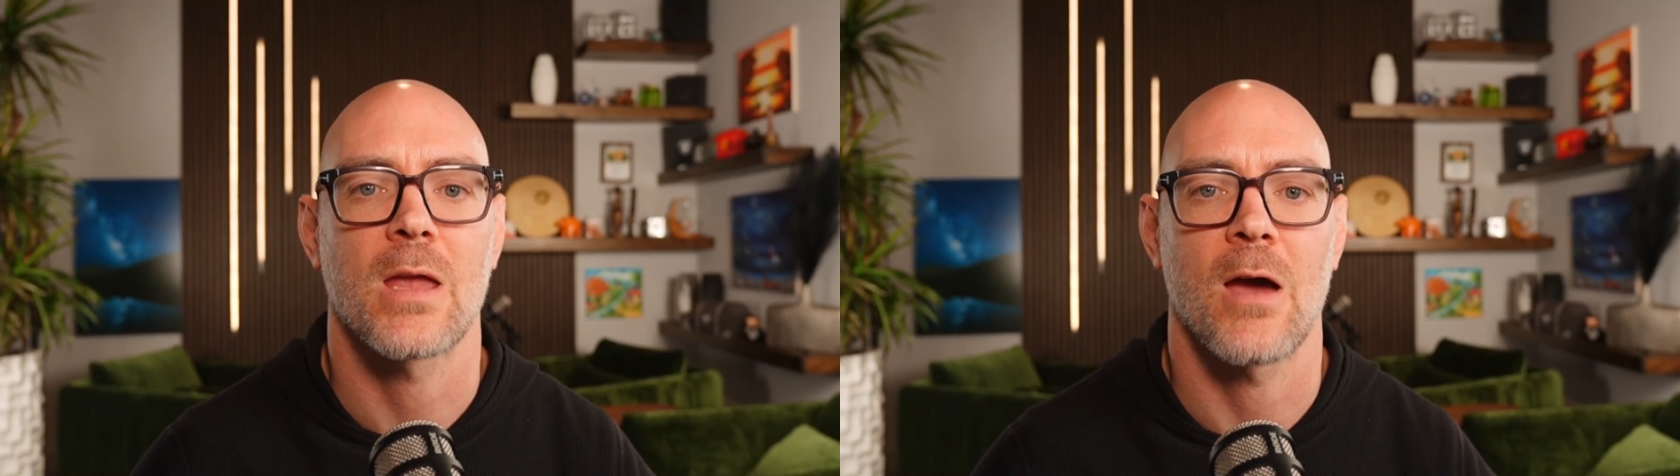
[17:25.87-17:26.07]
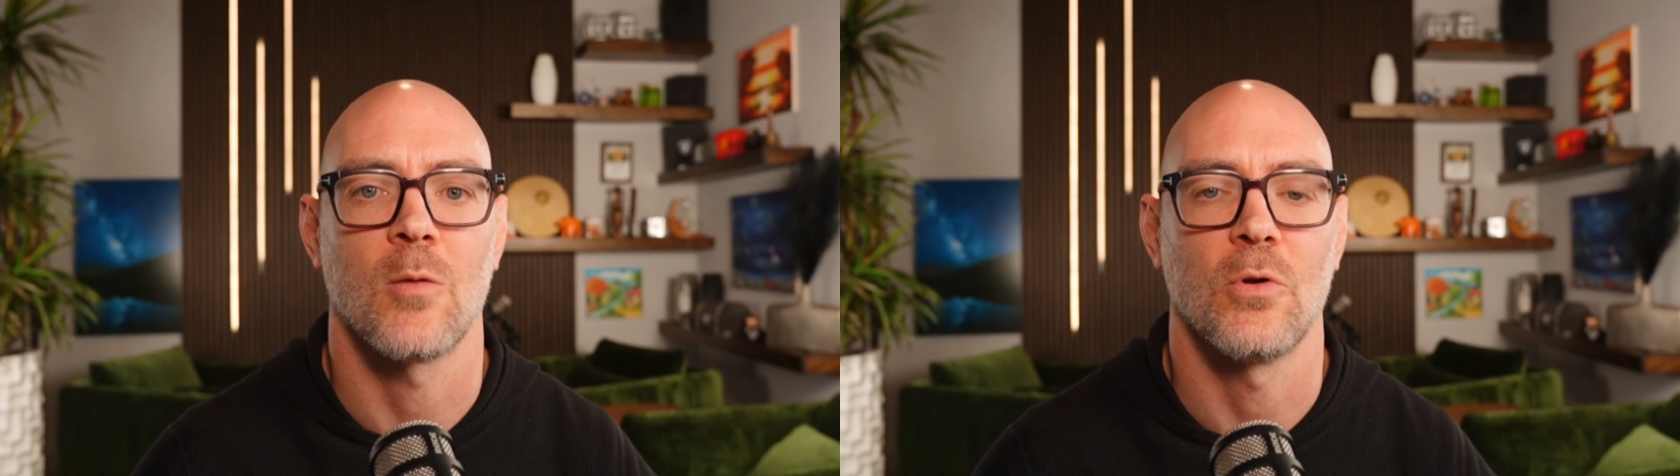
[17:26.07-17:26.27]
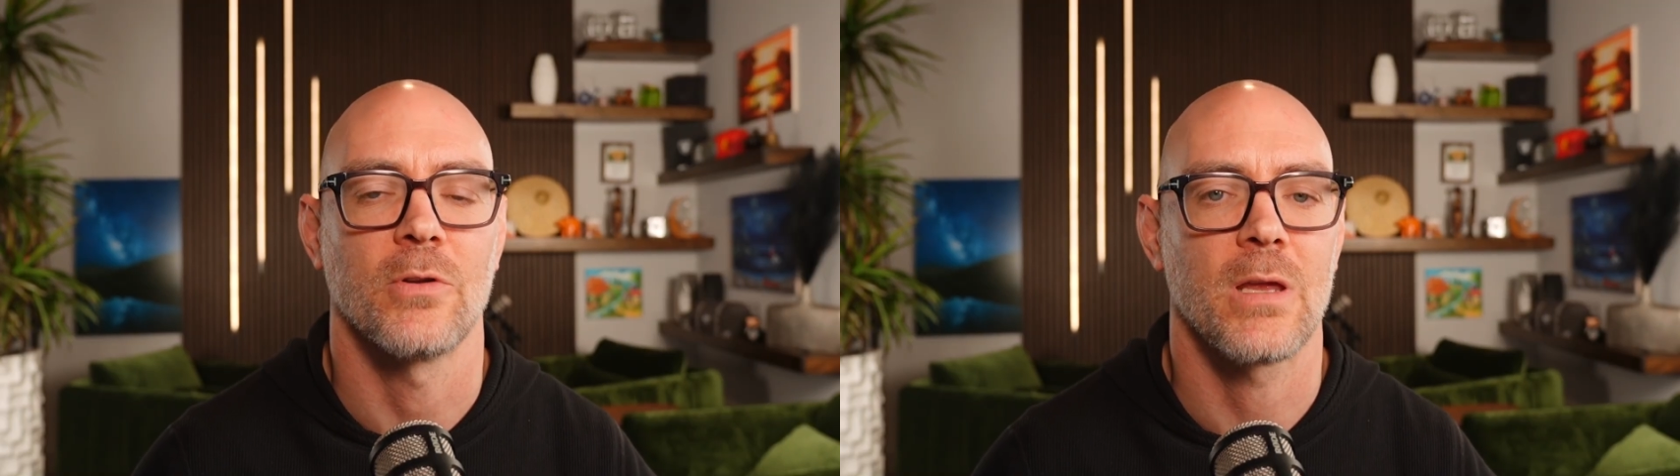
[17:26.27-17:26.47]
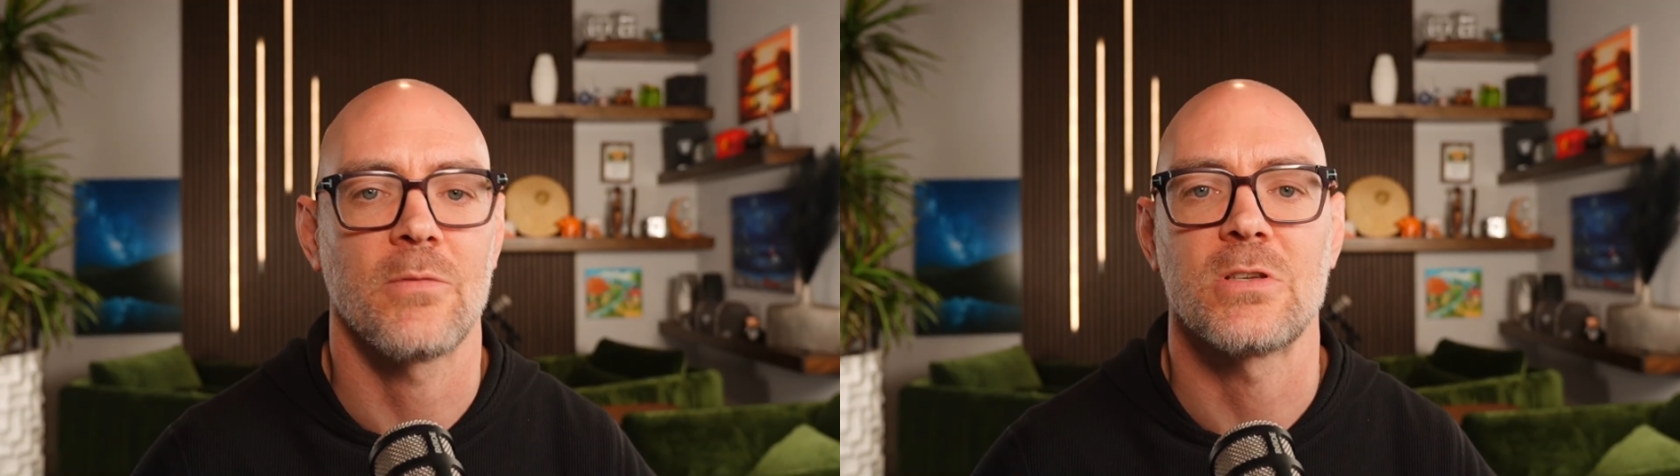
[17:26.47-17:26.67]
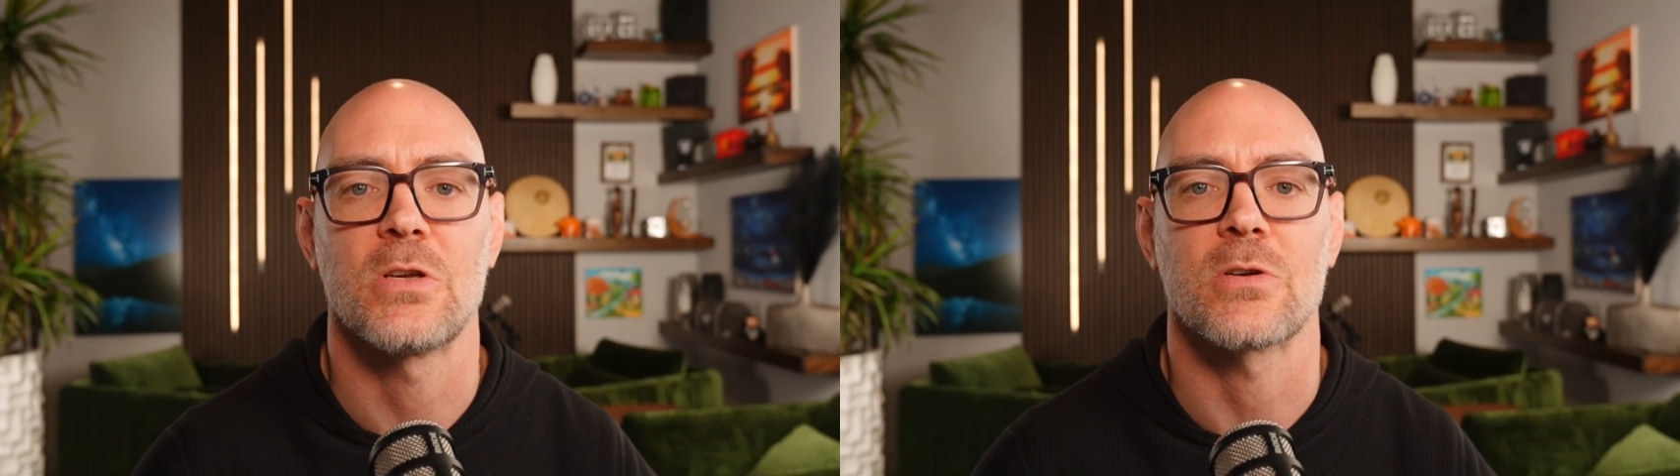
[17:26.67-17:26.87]
accountable
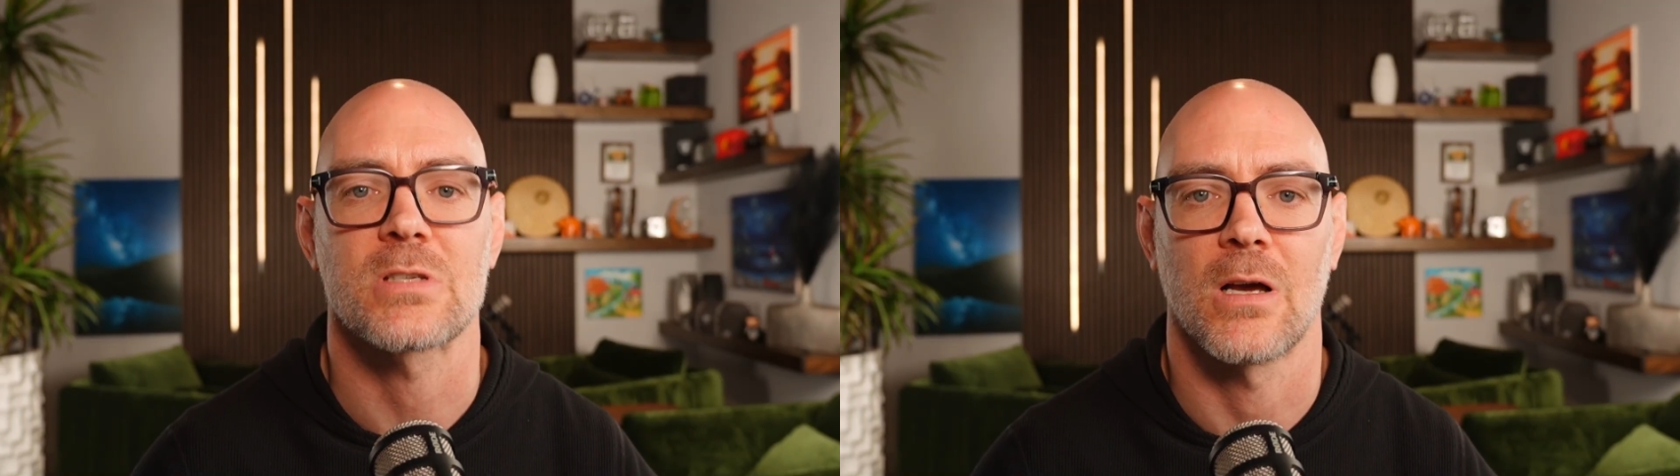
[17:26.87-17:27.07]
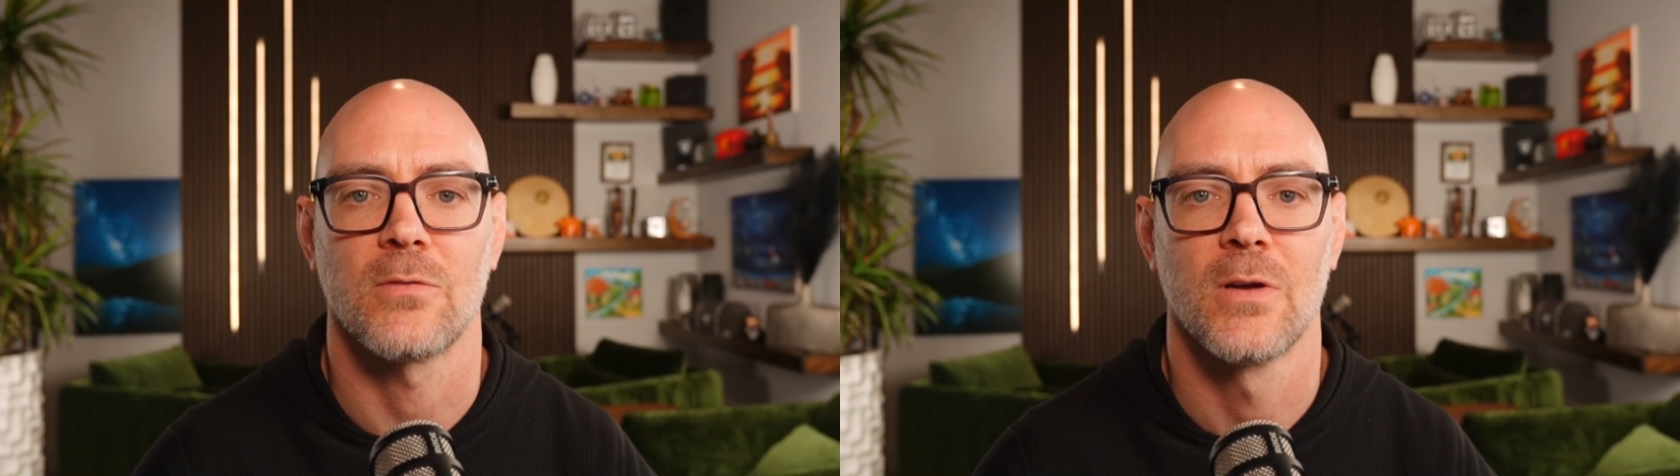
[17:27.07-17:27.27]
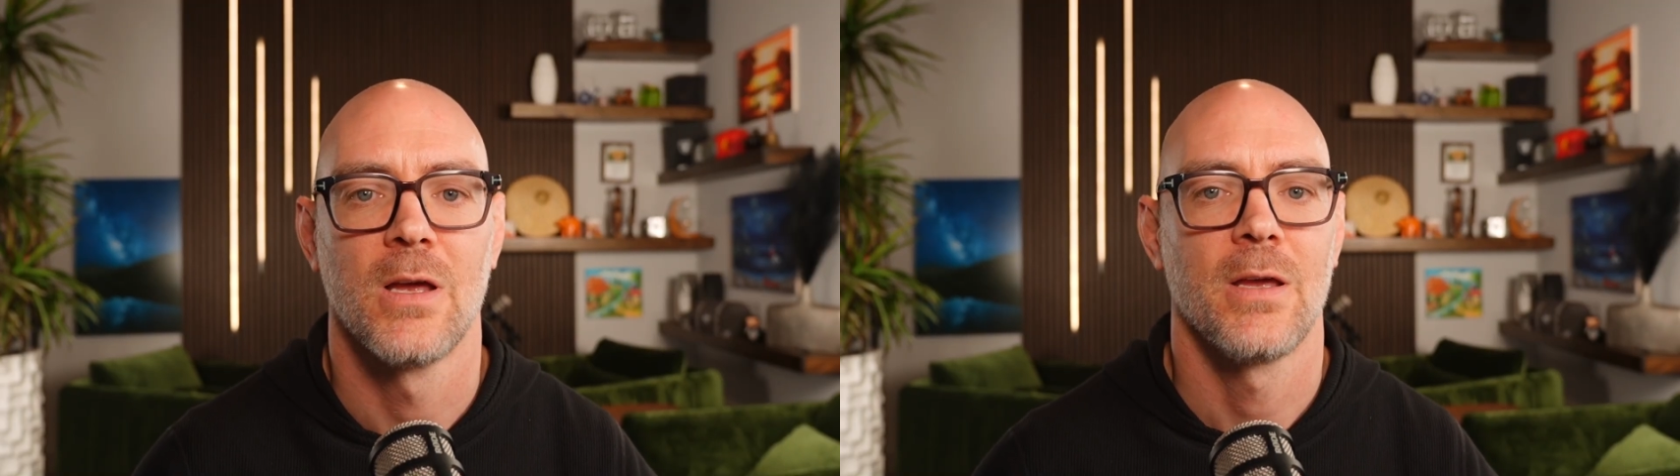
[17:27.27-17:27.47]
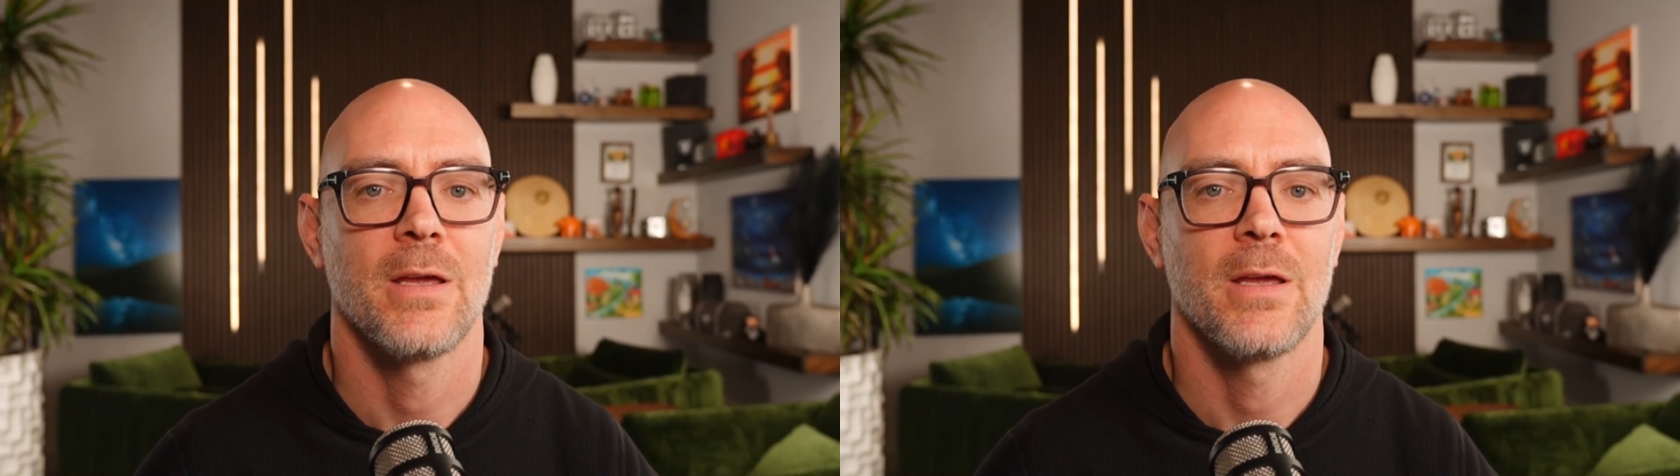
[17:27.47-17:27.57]
even to yourself.